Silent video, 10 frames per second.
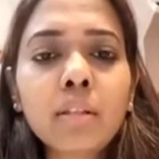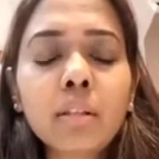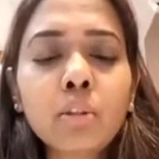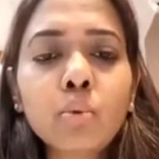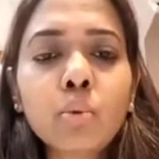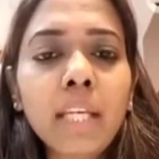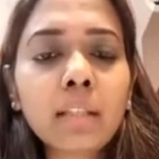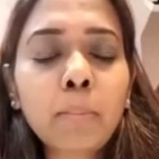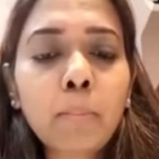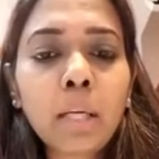to take
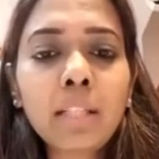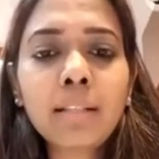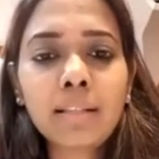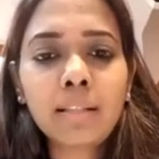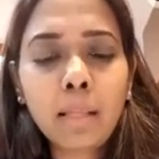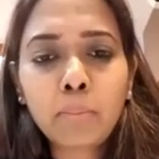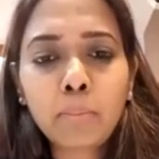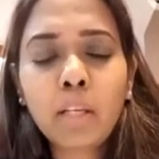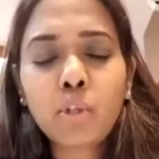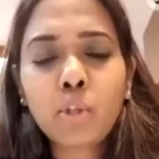the pulse,
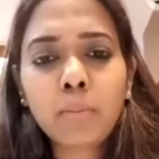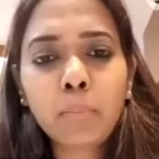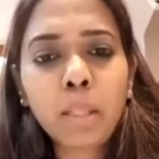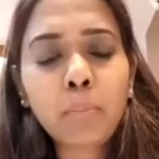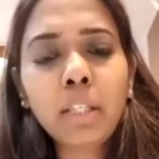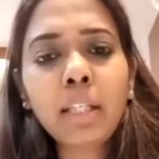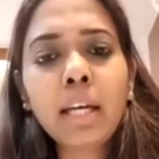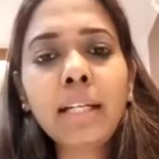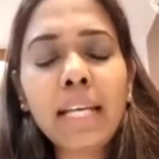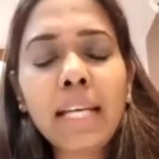temperature, BP,
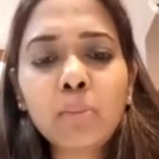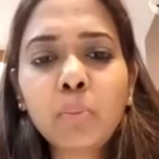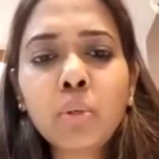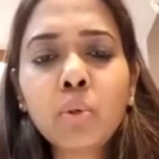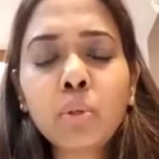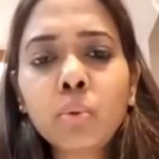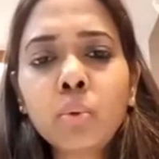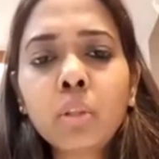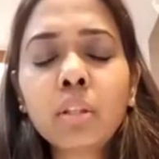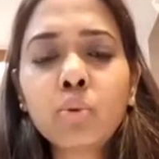and SpO2 two,
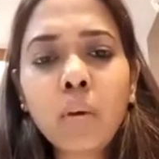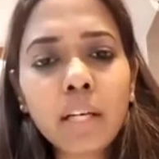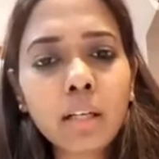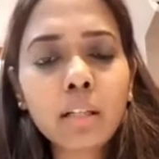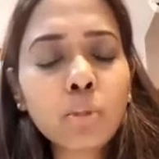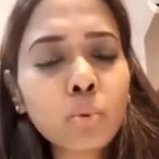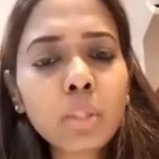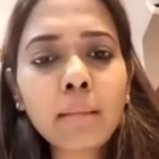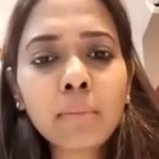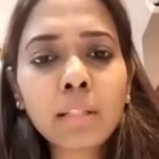uh, mm-hmm. two
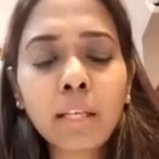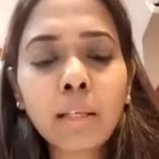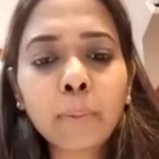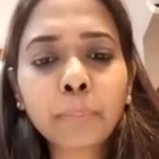times a day.